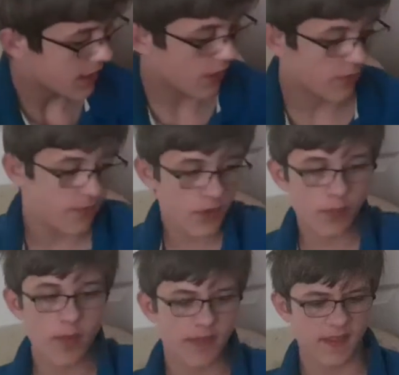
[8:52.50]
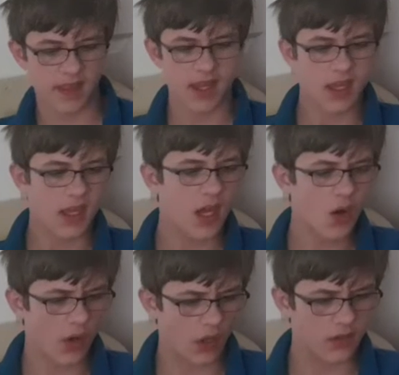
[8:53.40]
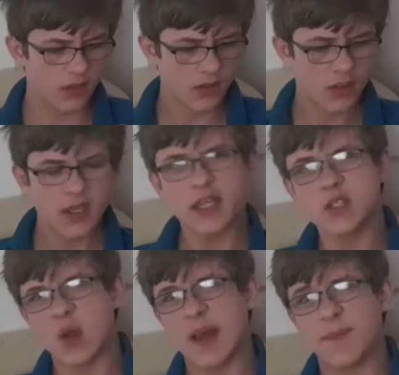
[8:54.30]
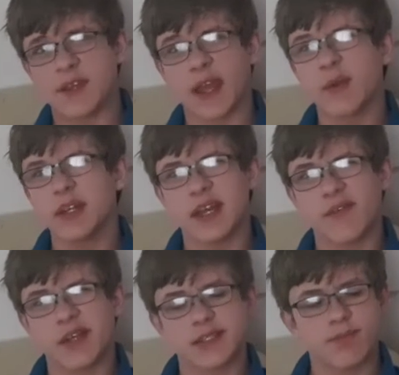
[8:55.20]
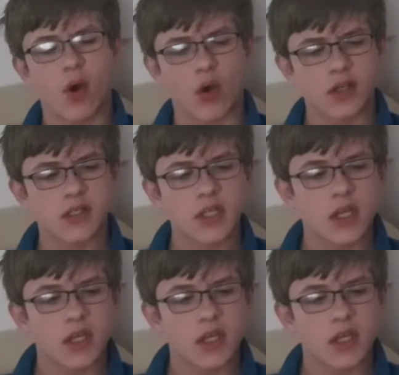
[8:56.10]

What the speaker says: Now, you're probably thinking, hold on, he's not a leopard gecko, he doesn't have any spots.